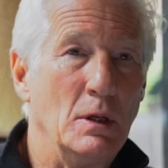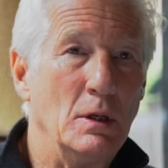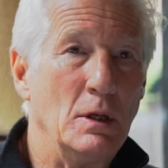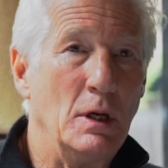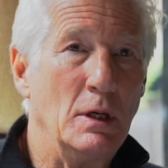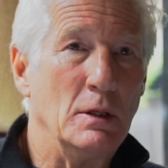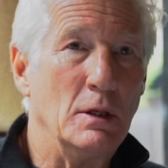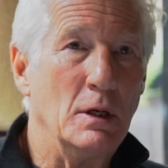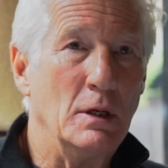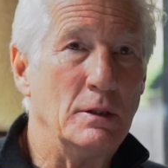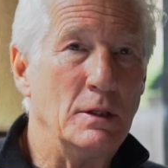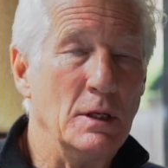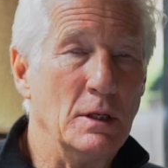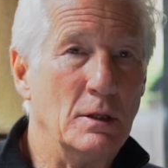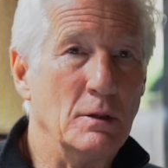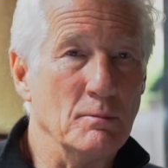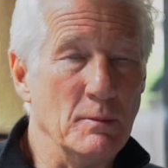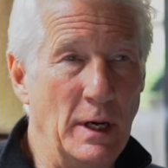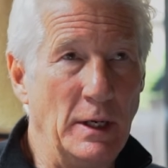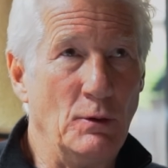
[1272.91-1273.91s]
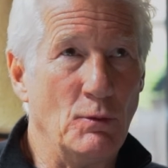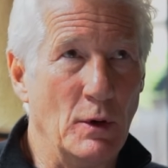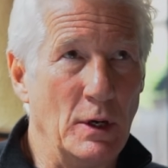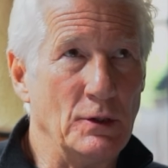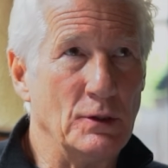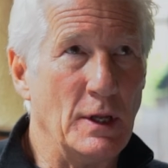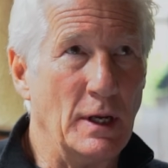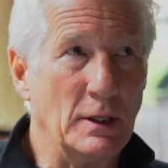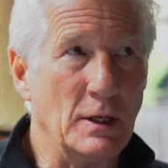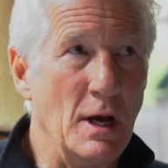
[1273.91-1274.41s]
I think in many
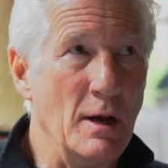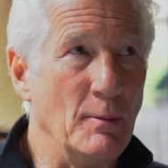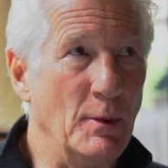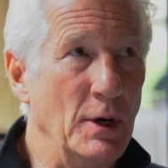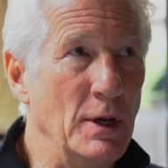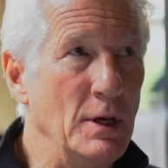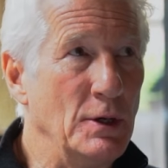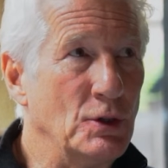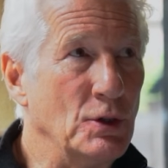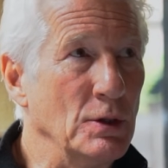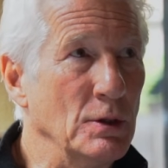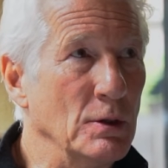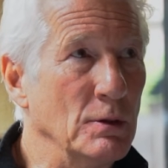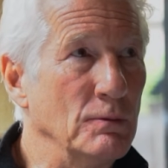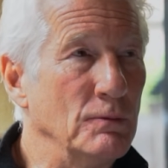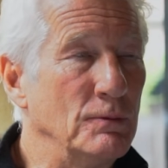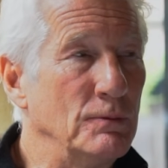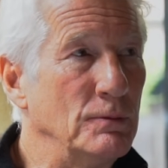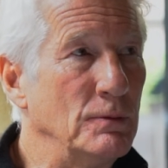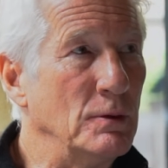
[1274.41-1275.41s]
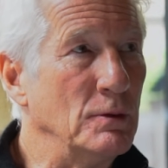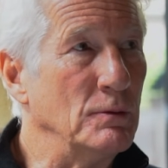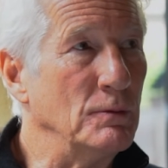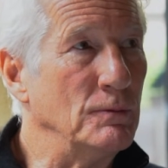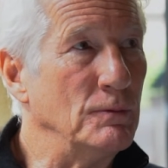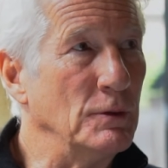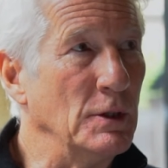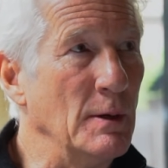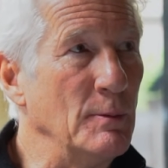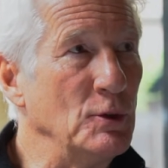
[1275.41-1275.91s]
ways that combination
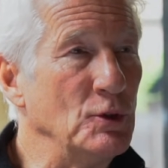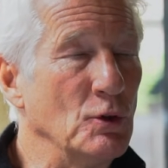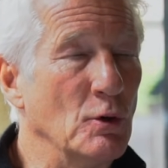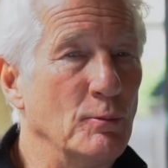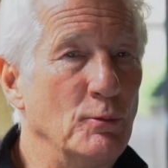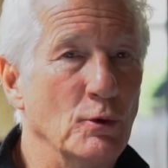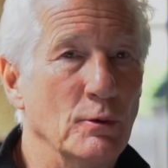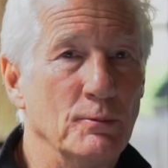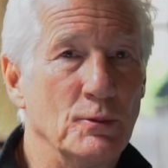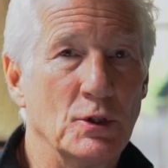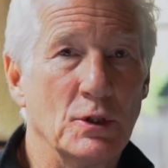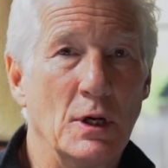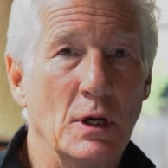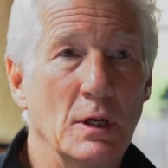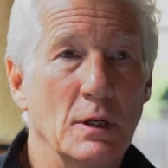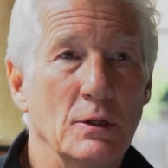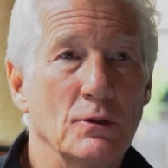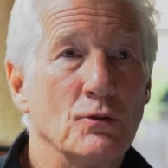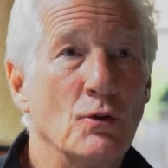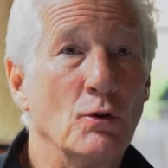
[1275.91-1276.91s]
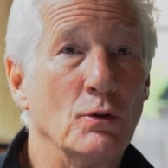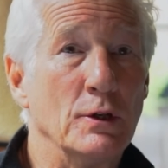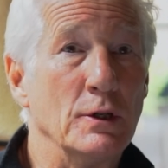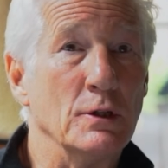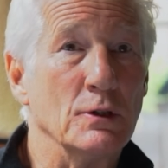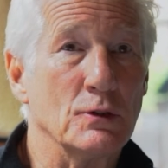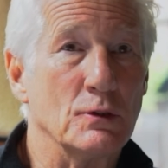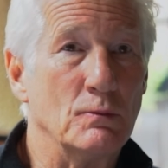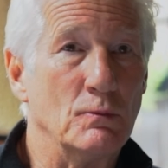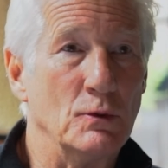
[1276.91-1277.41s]
of Lama Zopa Rinpoche and His
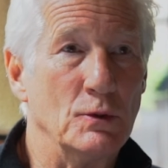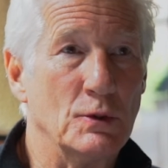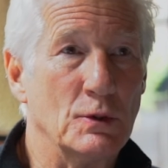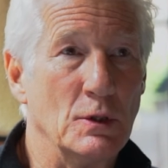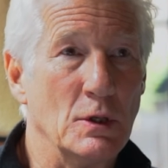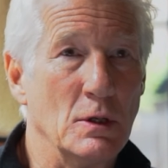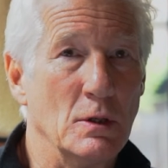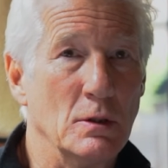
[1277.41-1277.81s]
Holiness was,